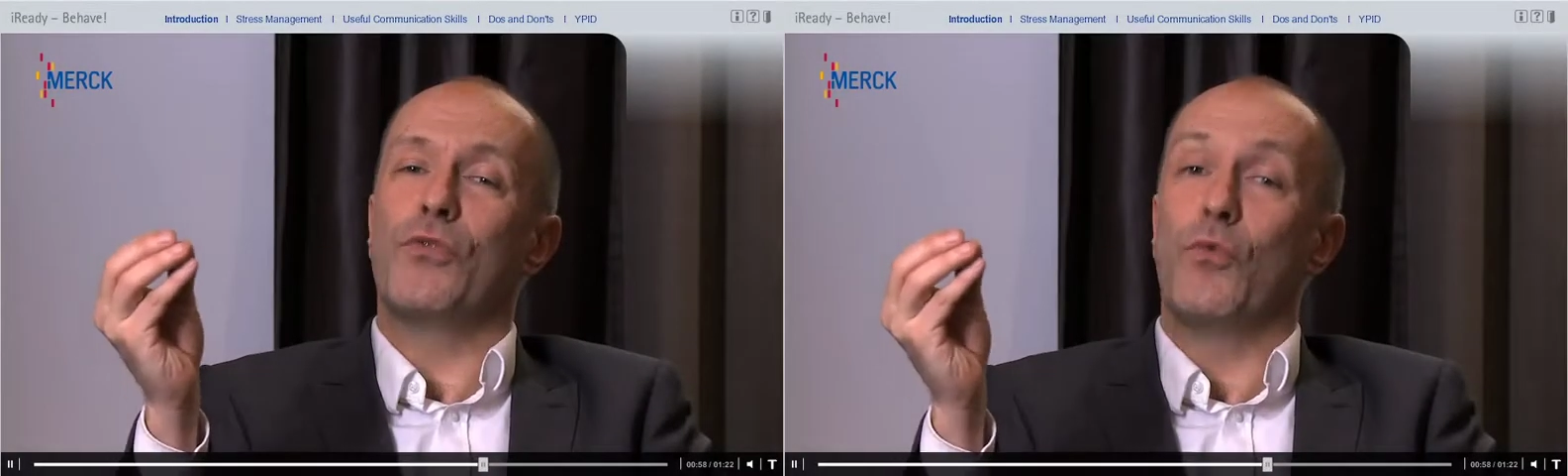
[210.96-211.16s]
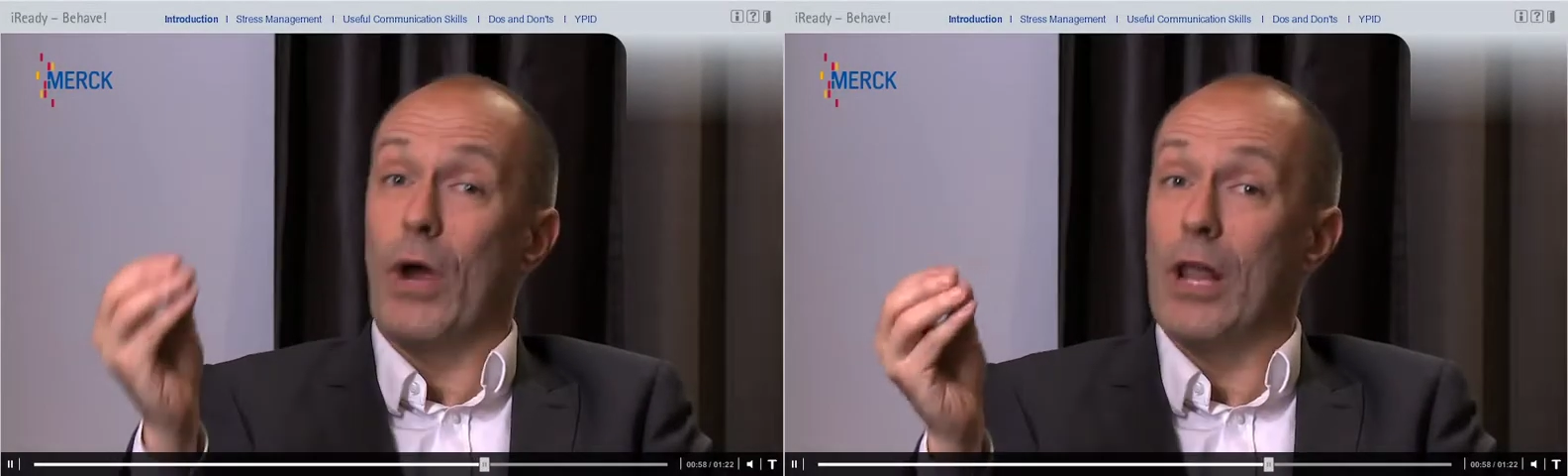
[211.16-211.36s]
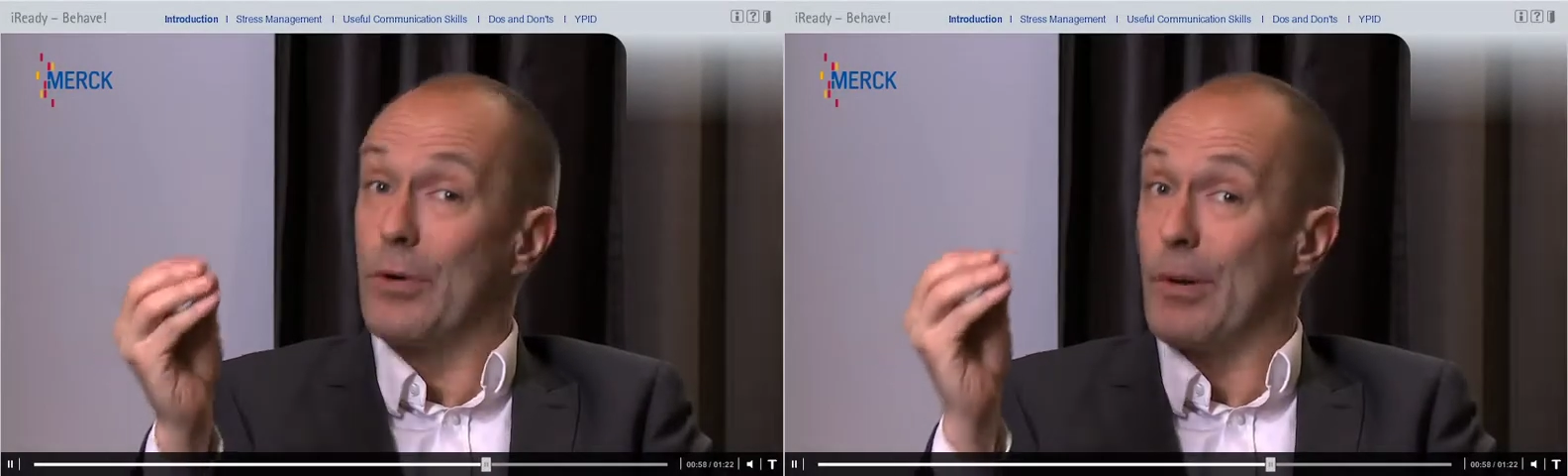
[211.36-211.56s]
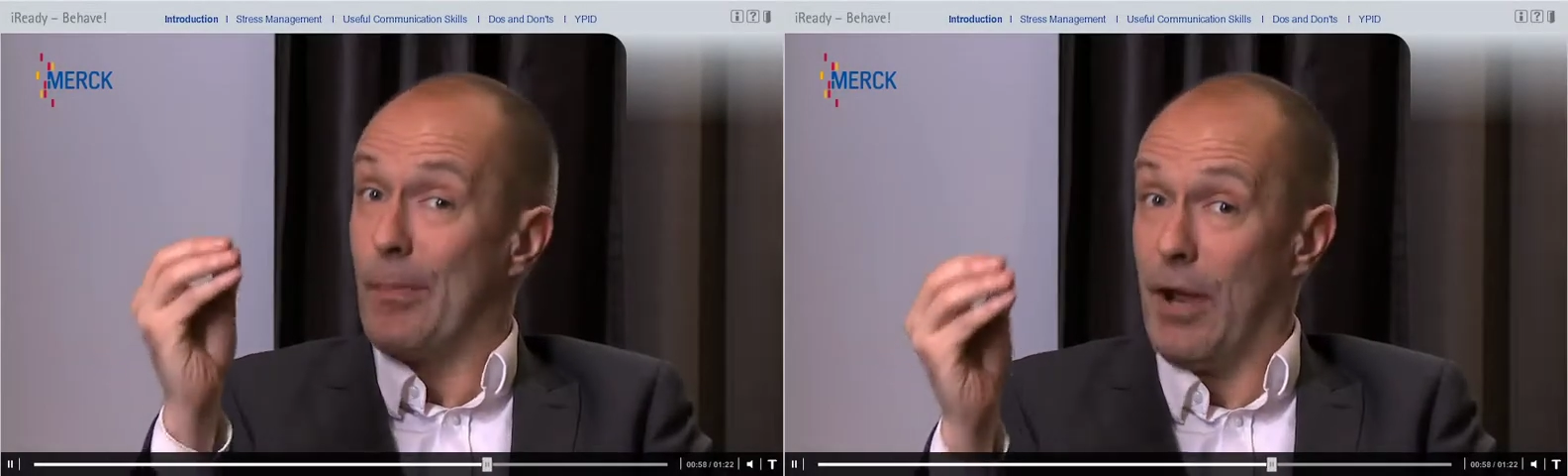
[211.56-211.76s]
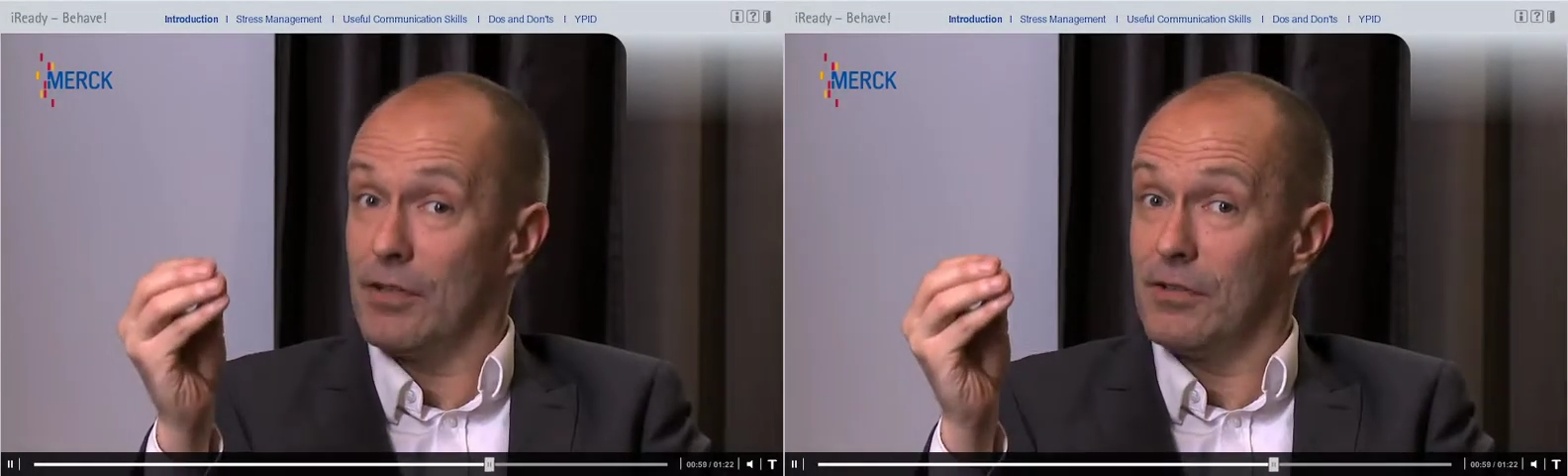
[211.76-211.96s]
was well
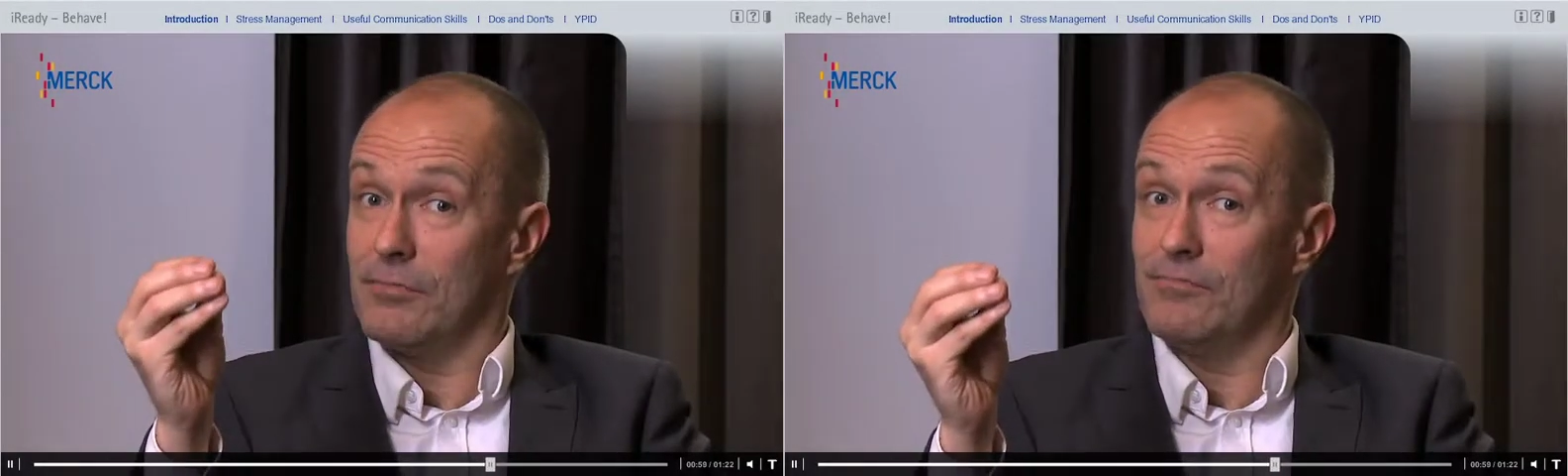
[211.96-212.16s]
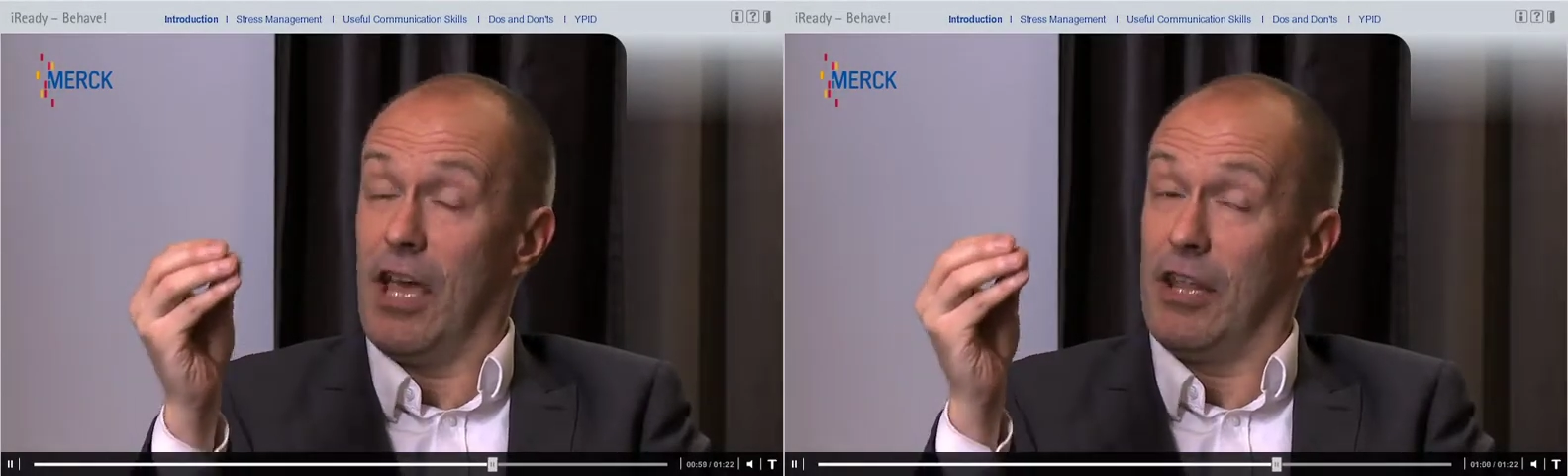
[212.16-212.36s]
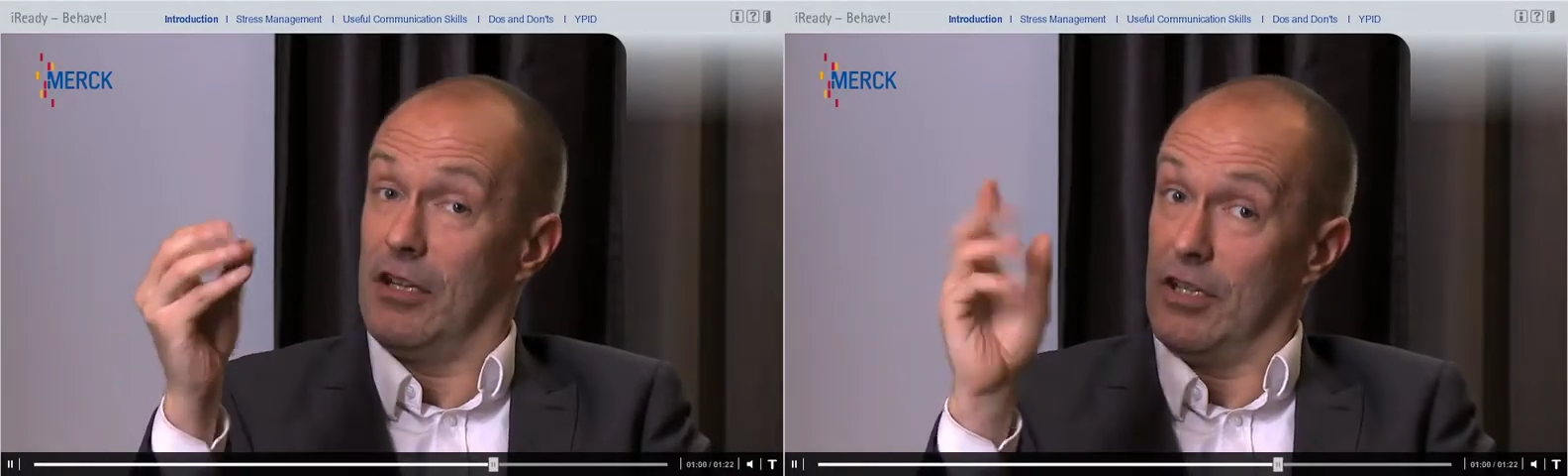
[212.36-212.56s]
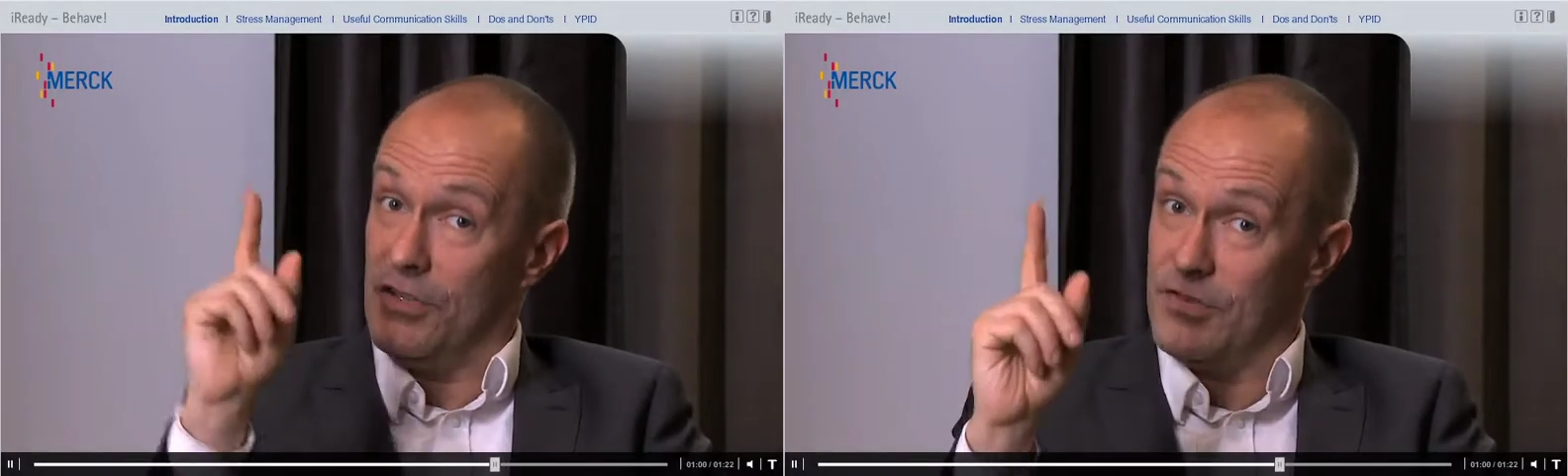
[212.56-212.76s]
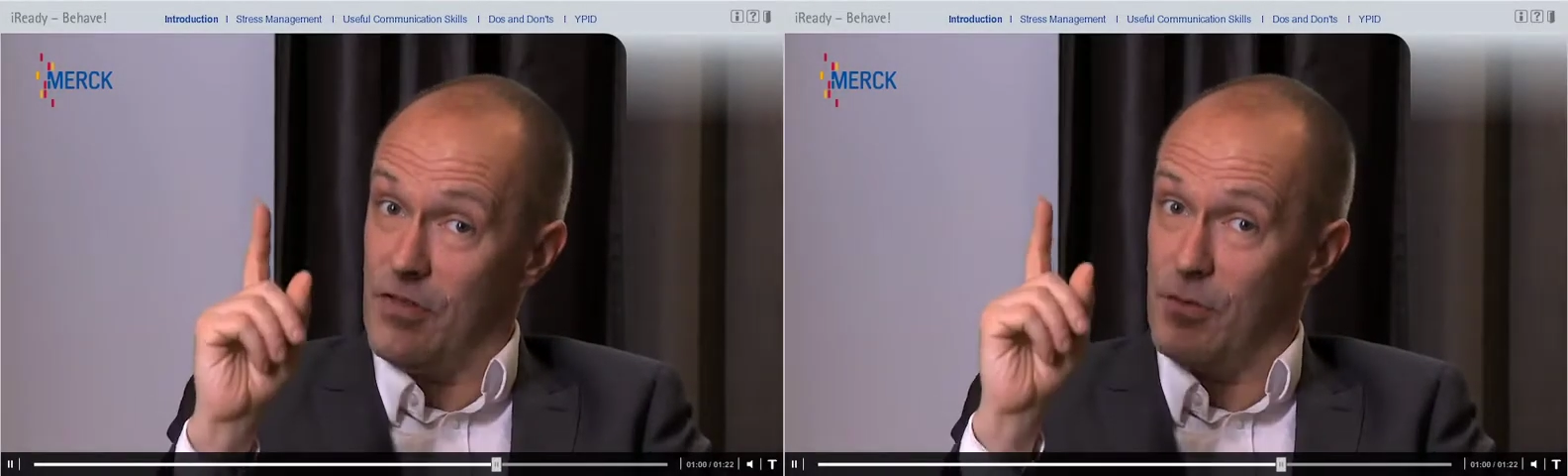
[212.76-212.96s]
prepared, at
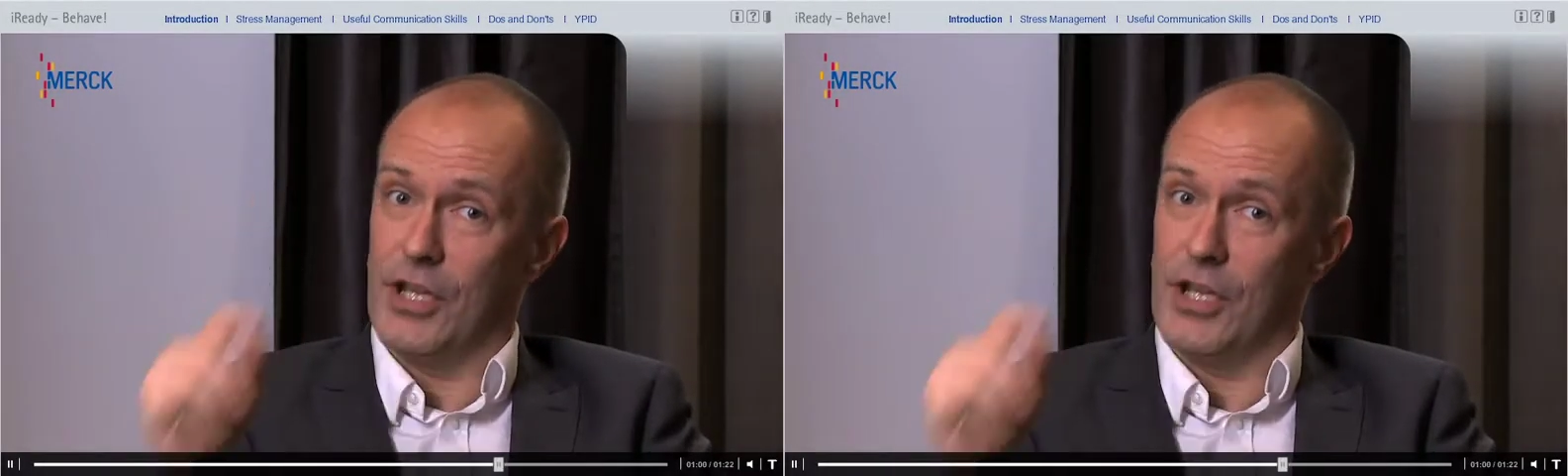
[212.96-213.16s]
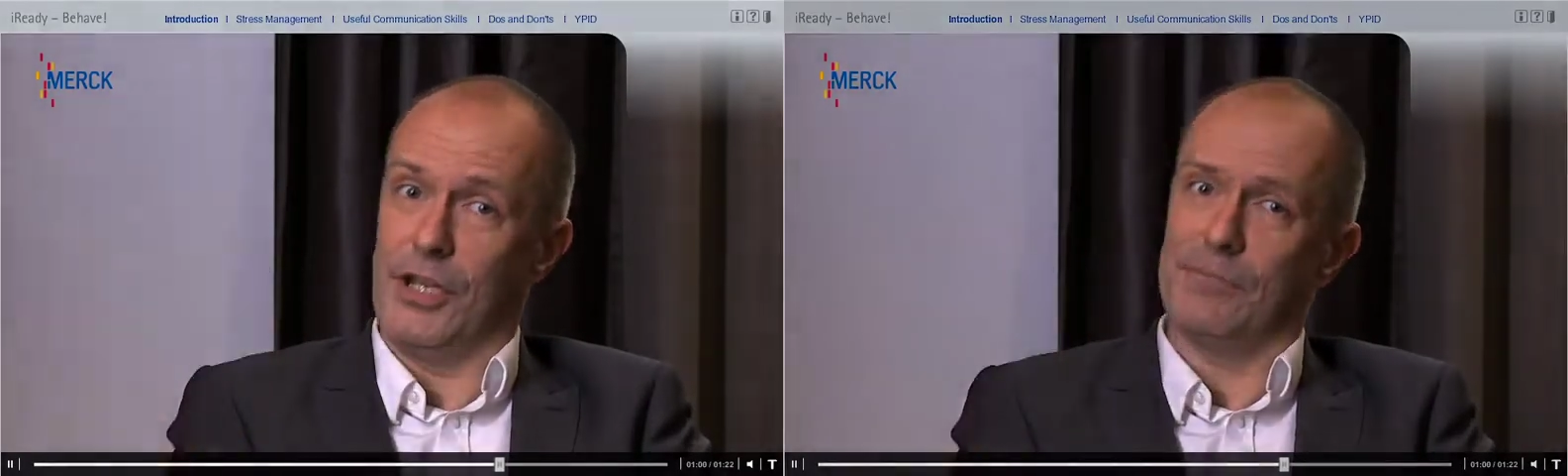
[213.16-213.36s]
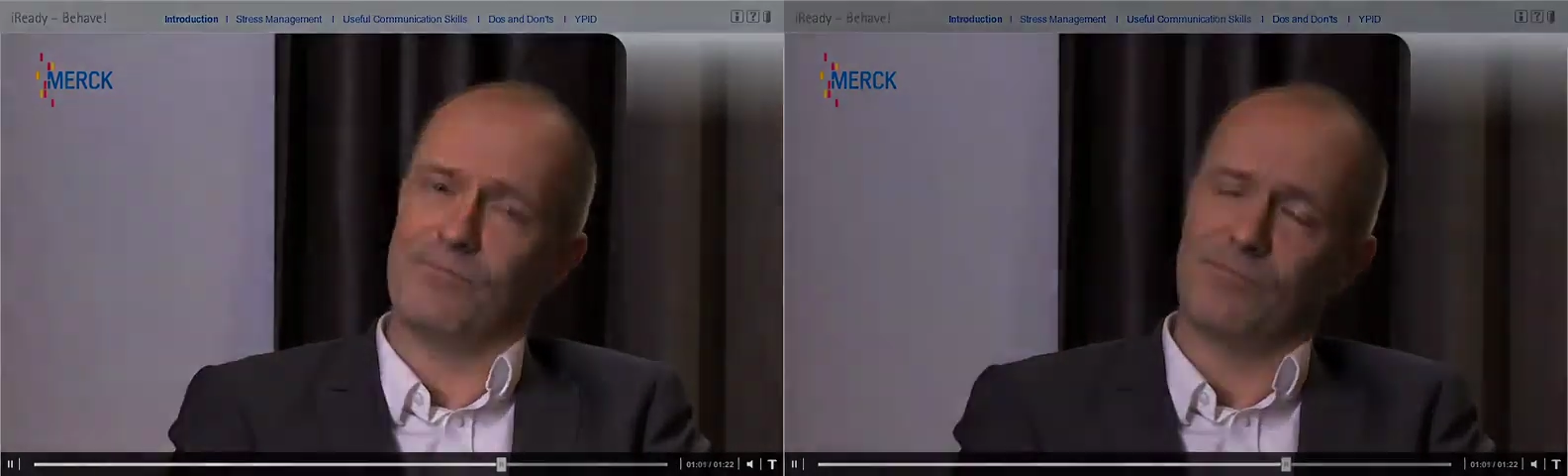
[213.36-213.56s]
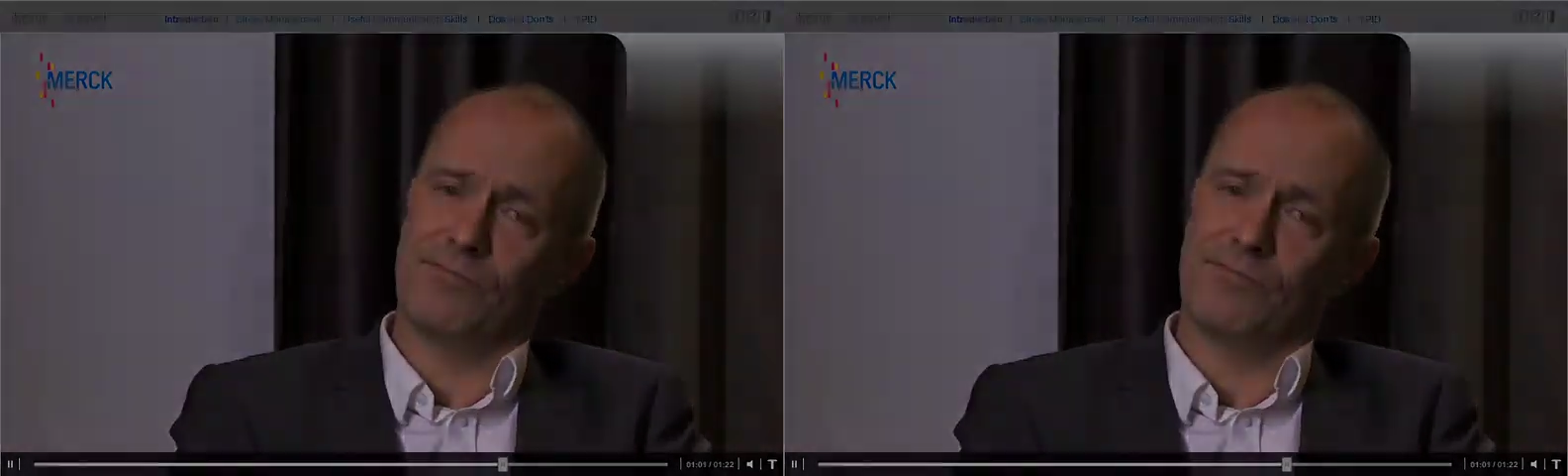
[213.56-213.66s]
least in the beginning.